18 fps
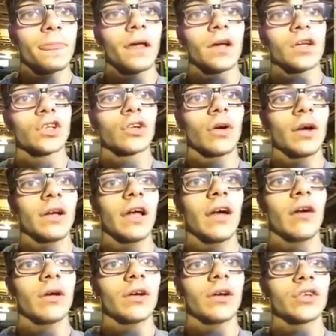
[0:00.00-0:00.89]
So right
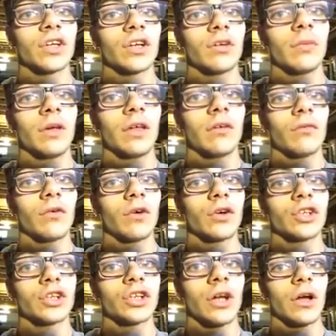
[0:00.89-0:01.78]
now, here's going to be the
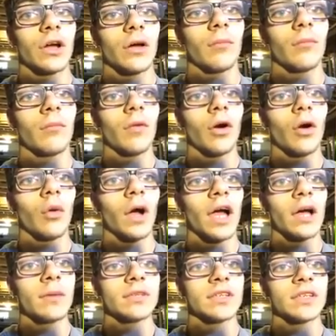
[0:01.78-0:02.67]
first
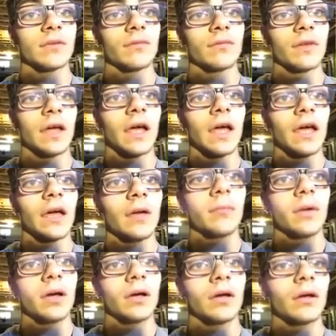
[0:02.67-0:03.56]
Moabs of the
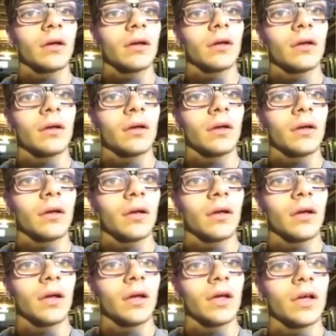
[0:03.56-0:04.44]
game.
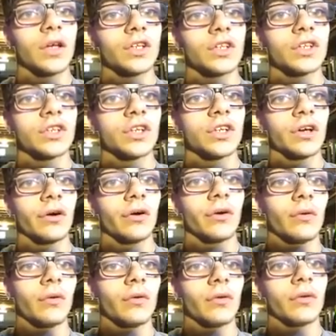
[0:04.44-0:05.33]

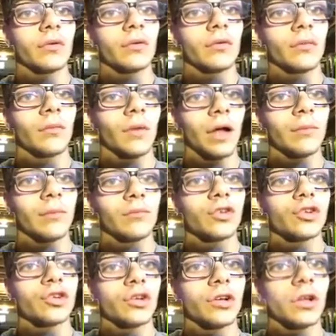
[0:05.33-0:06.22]
So, and
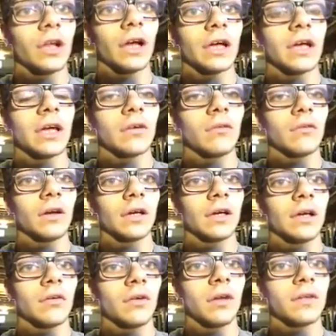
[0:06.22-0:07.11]
I get
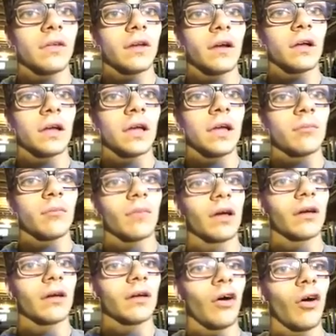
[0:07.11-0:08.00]
lucky right there. I get
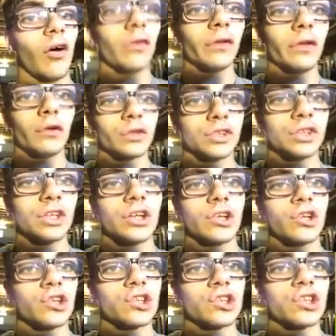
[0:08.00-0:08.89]
all those
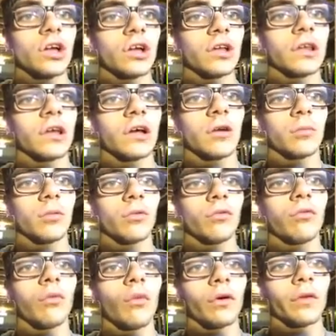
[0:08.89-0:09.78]
ninjas done there
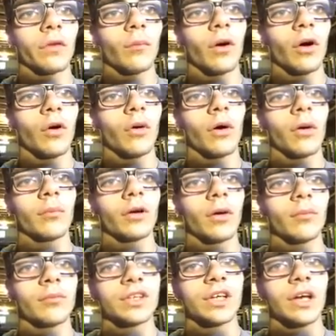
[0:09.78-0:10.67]
before the Moab
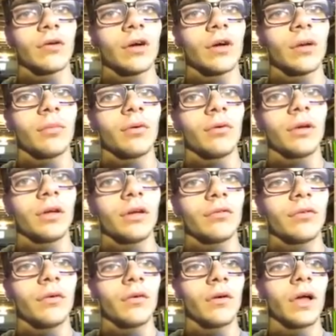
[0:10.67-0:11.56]
comes out, I
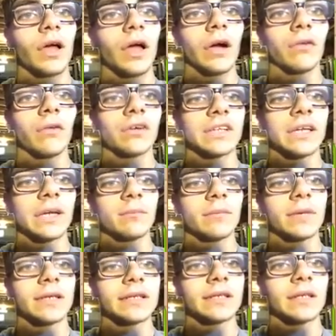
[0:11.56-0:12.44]
believe. Unless I
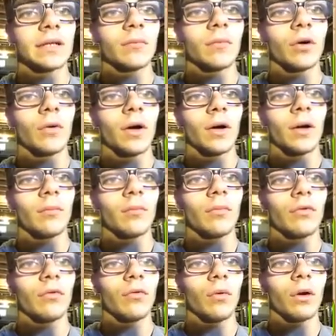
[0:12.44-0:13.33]
missed the Moab
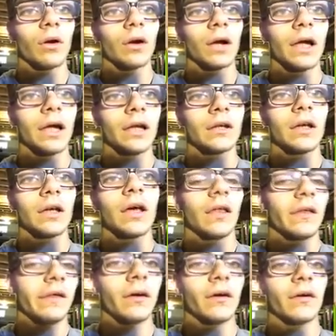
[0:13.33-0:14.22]
beforehand.
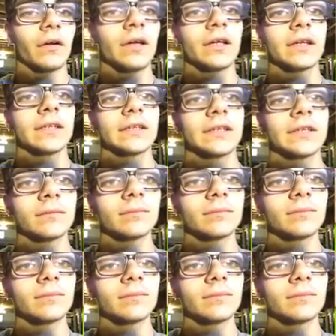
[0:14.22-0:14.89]
There it is.